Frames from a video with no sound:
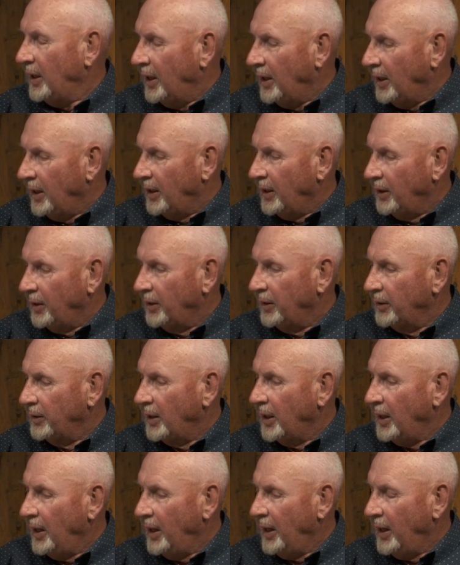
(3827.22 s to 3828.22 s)
Uh,
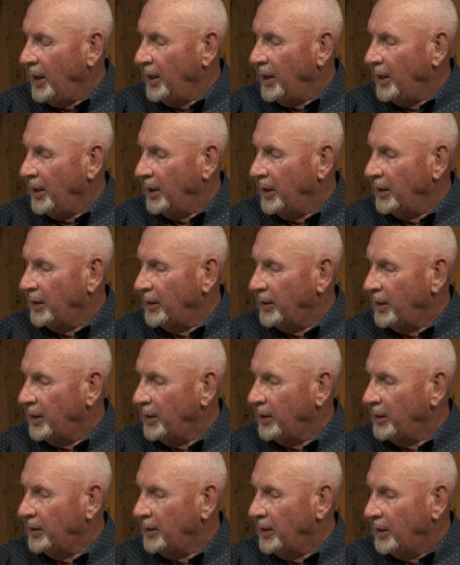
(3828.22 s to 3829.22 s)
and
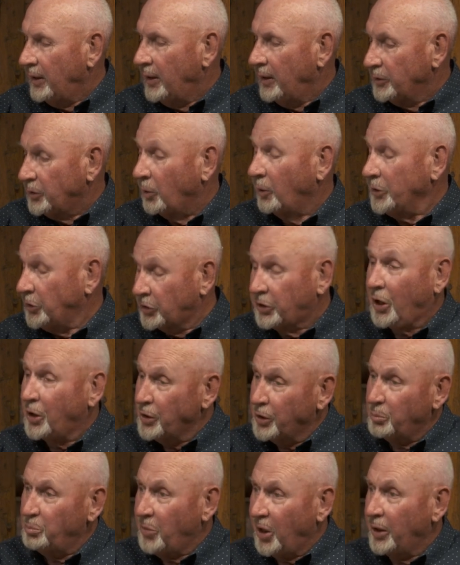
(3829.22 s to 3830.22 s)
so I
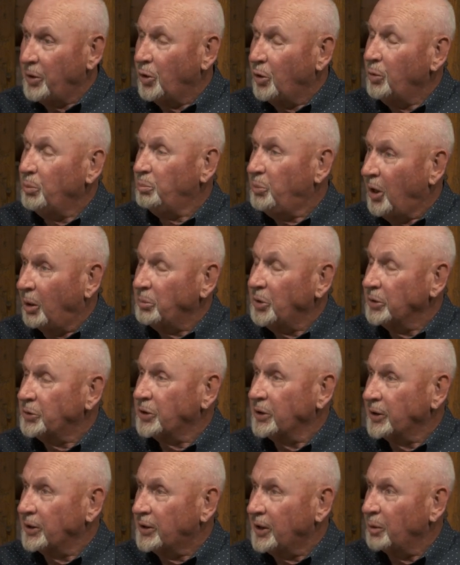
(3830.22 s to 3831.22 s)
started my own
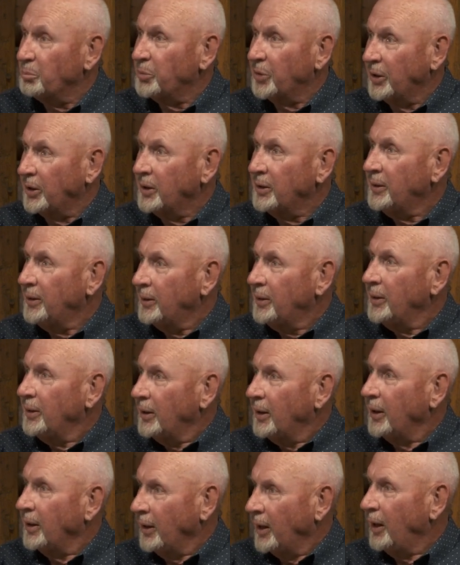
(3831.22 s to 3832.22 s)
publishing company
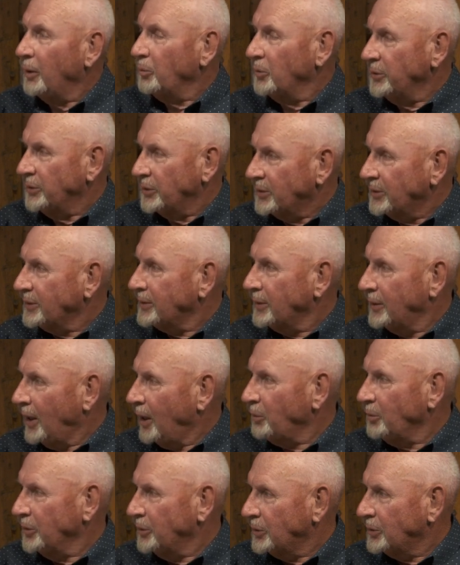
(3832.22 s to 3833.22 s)
and that was
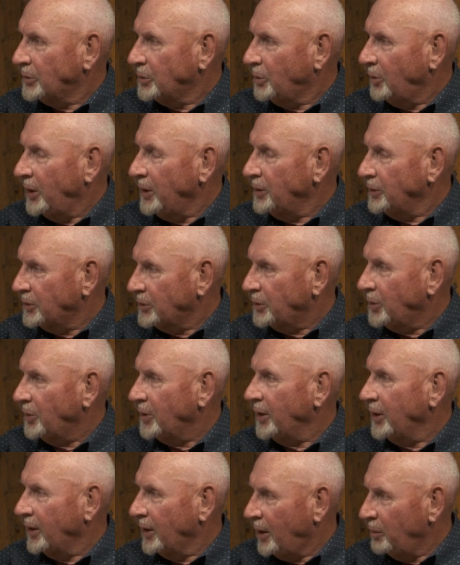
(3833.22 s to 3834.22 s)
that was quite a
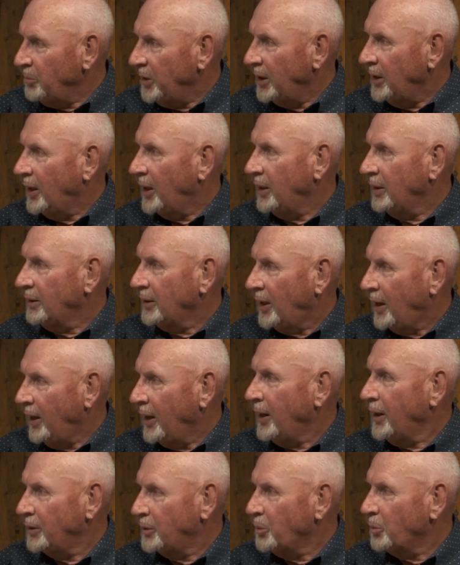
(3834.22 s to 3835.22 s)
story. I mean, I, I
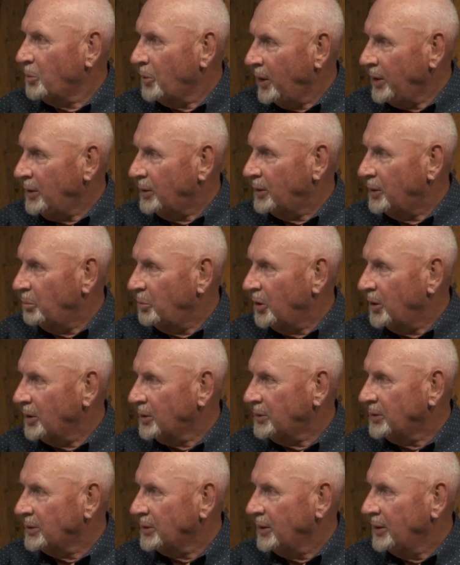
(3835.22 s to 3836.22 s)
had to write the
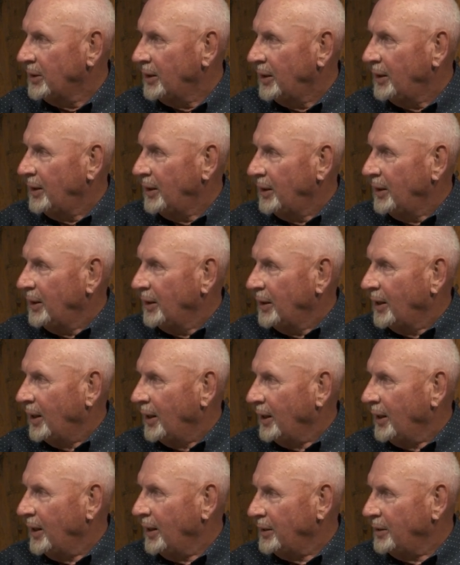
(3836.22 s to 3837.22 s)
books, I
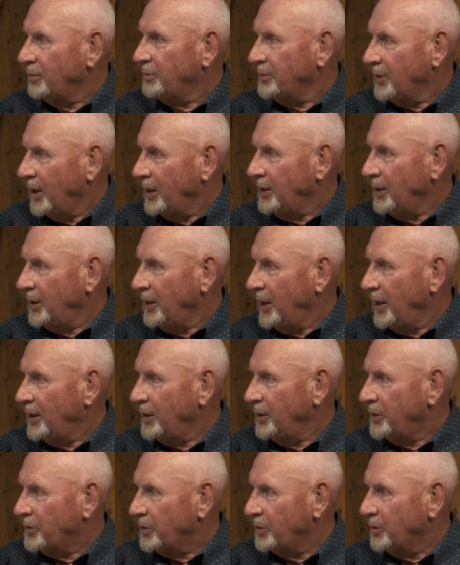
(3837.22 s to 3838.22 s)
had to find an
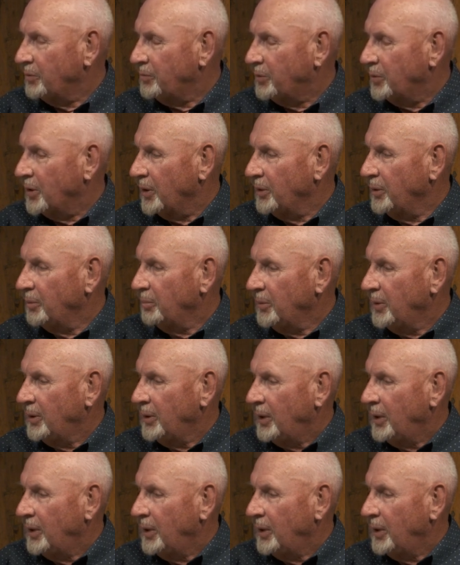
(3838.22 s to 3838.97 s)
editor for them.